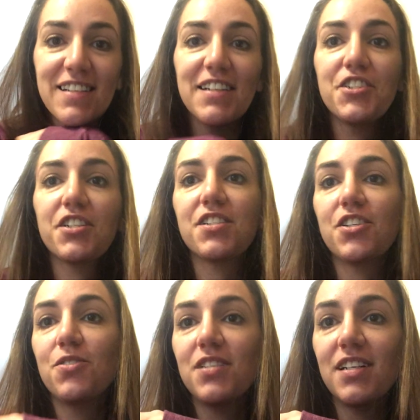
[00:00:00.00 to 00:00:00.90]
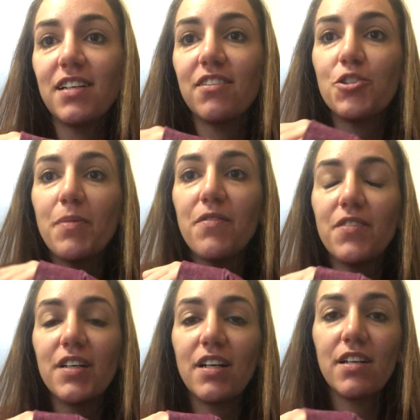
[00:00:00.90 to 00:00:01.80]
I just toast an English
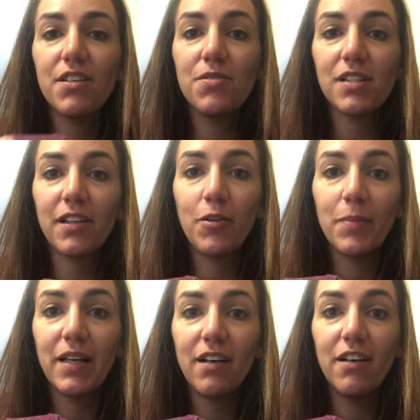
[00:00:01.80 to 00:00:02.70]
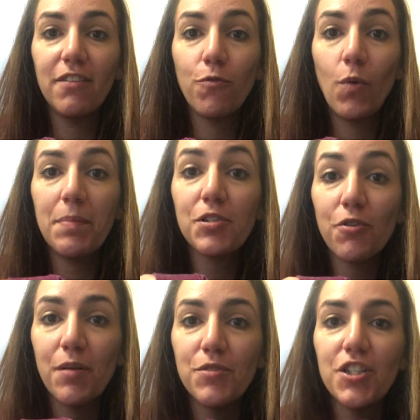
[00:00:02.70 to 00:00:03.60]
muffin and use a little bit of whipped
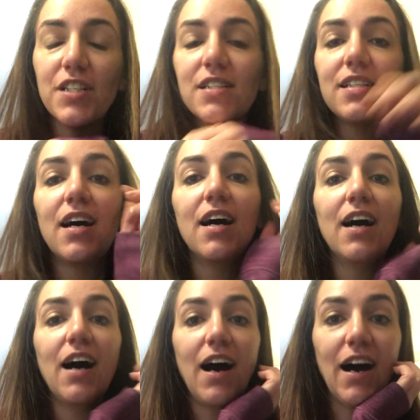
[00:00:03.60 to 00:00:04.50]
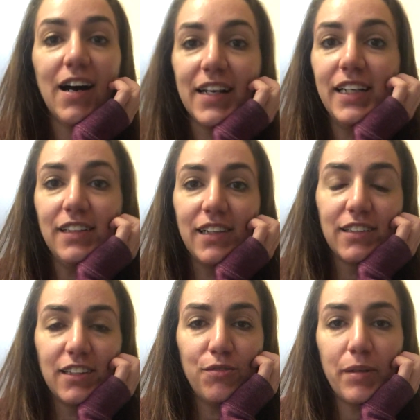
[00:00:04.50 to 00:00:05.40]
cream cheese on it. I
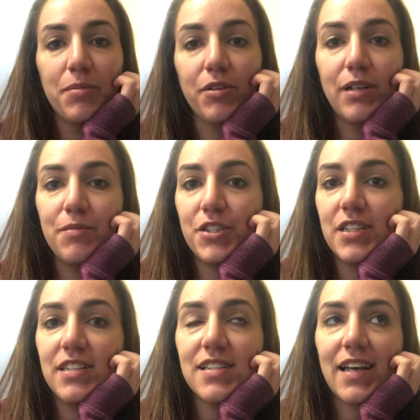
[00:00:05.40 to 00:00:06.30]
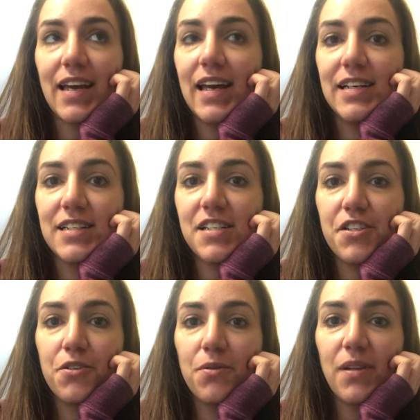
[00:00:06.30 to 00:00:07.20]
love whipped cream cheese. I can't
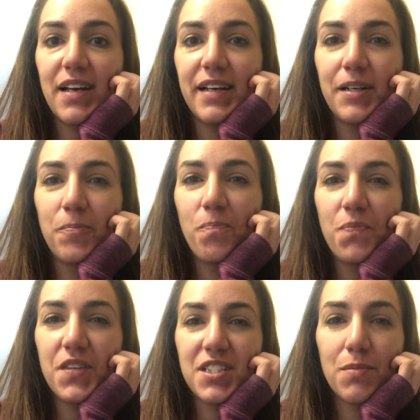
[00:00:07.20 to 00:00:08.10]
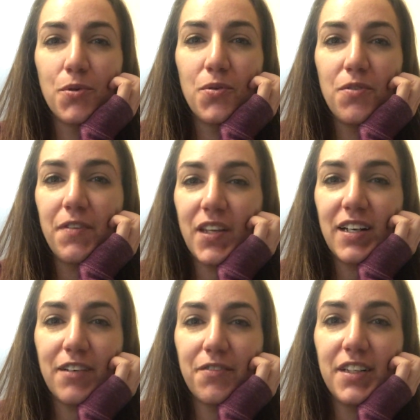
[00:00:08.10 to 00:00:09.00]
do like the smooth
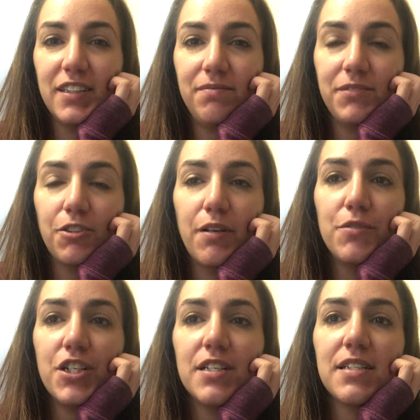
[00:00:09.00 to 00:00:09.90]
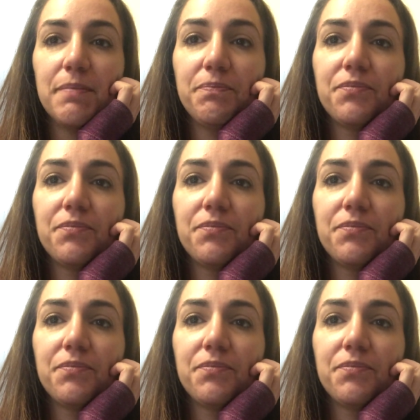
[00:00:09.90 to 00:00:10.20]
Philadelphia cream cheese.